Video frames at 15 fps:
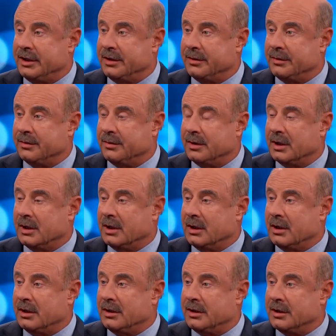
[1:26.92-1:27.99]
you
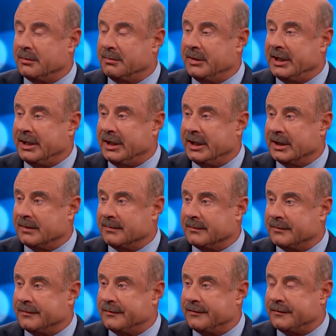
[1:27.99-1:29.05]
to meet him
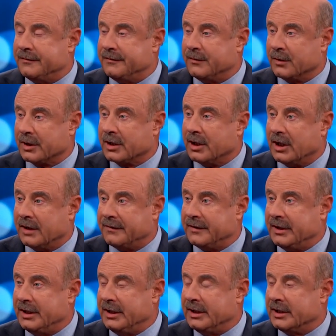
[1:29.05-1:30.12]
for
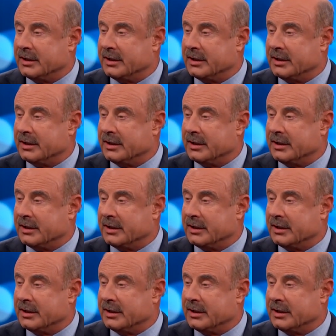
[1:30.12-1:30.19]
coffee